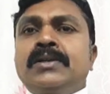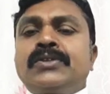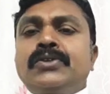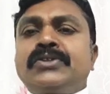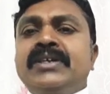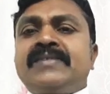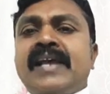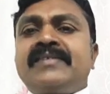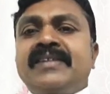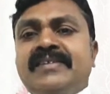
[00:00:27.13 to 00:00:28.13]
social
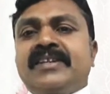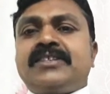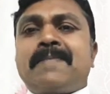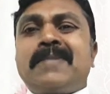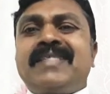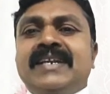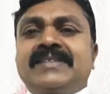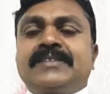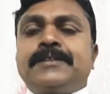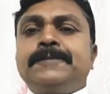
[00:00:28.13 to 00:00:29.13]
science research
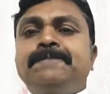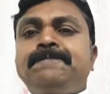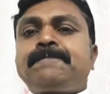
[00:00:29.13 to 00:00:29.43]
methods.